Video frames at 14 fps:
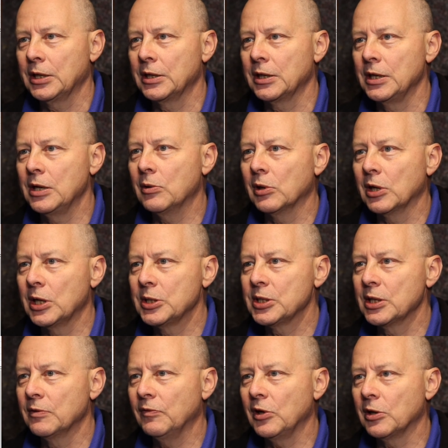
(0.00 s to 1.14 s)
equalising
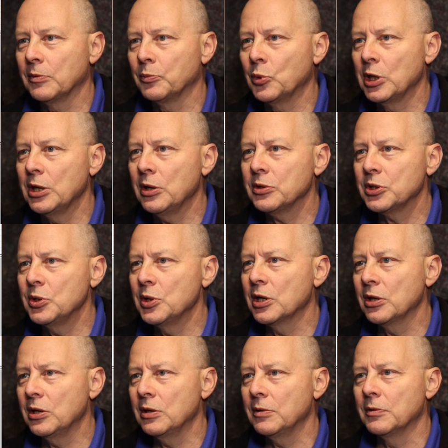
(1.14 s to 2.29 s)
the volume. We're not doing
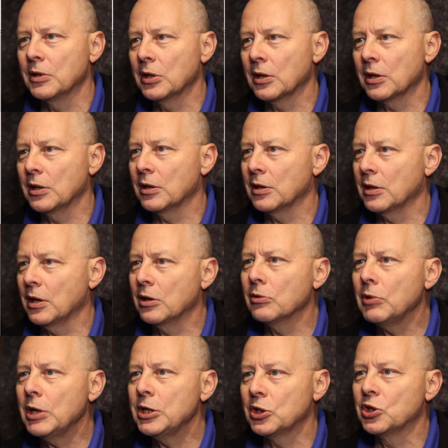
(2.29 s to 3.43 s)
a
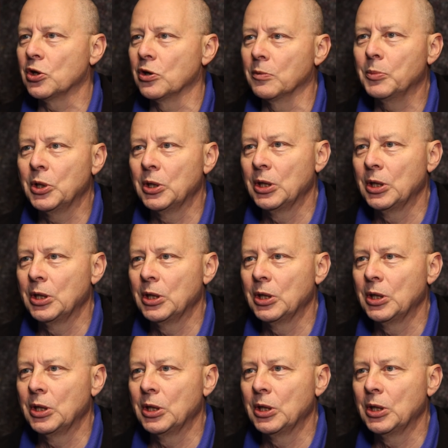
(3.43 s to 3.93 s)
great job